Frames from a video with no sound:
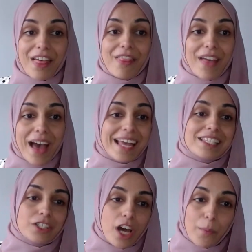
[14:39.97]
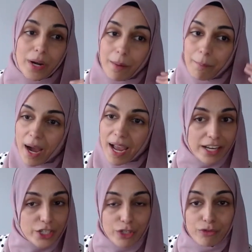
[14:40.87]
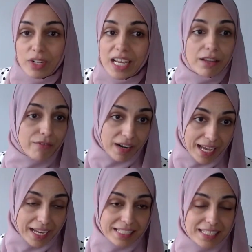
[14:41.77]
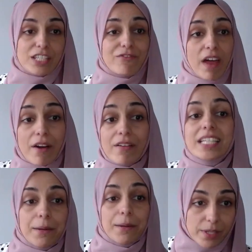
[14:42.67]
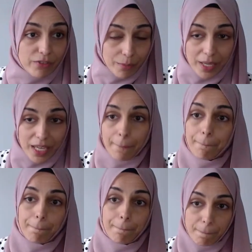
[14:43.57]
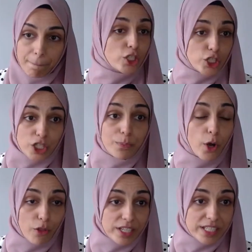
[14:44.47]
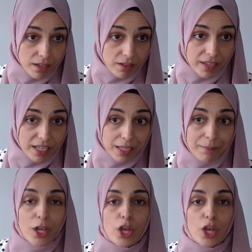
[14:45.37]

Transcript: that is a time when my energy really flags. And it's very tempting for me to just put on the TV.